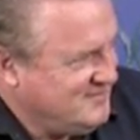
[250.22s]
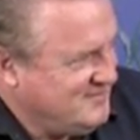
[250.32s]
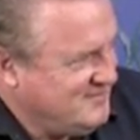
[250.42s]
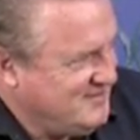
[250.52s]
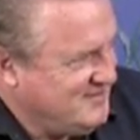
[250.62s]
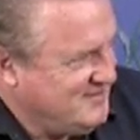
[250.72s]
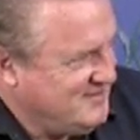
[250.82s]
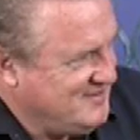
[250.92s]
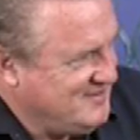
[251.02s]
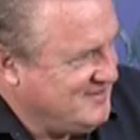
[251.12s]

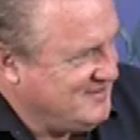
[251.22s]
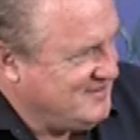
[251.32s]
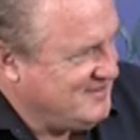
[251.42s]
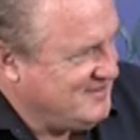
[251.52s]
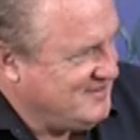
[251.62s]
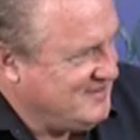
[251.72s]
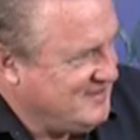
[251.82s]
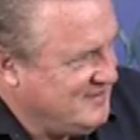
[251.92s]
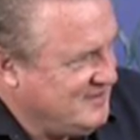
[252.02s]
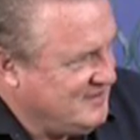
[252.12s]

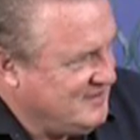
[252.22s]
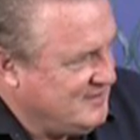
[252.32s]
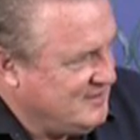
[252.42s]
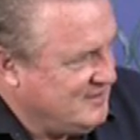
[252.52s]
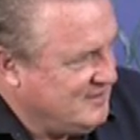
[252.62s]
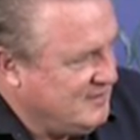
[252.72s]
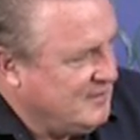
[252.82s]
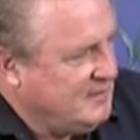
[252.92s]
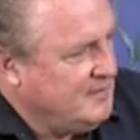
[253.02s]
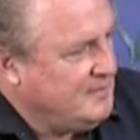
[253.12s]

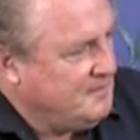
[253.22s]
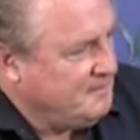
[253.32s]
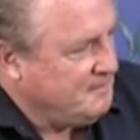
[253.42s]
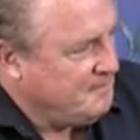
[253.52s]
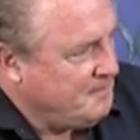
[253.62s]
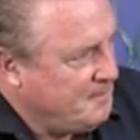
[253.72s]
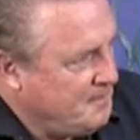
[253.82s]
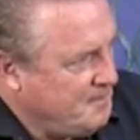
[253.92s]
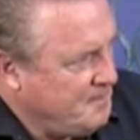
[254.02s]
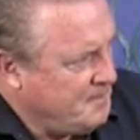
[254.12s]

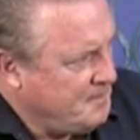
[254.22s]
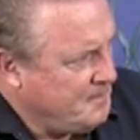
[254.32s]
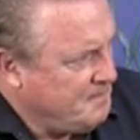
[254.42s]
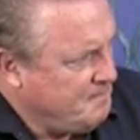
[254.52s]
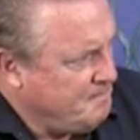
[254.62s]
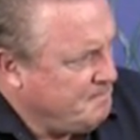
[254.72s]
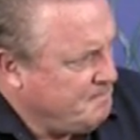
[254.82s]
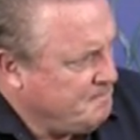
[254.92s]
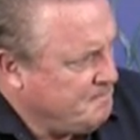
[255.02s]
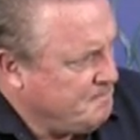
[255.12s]

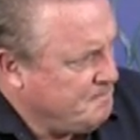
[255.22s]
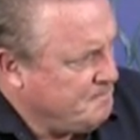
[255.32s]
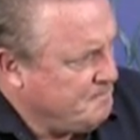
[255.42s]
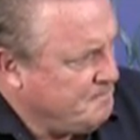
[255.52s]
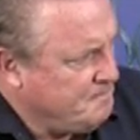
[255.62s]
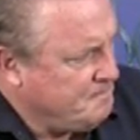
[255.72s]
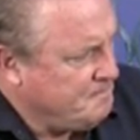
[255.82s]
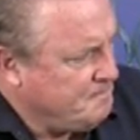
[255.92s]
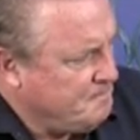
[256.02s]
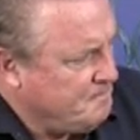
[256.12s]

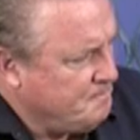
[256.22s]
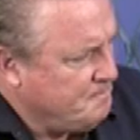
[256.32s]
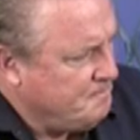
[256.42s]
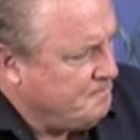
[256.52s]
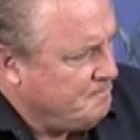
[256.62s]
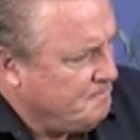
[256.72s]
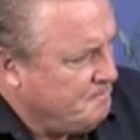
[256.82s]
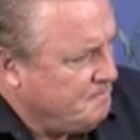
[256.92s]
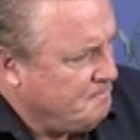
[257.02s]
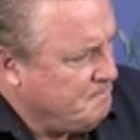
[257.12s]

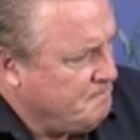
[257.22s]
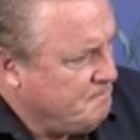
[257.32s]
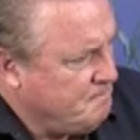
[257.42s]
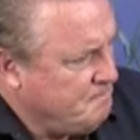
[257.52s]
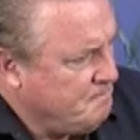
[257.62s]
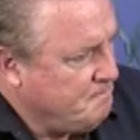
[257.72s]
This person isn't speaking.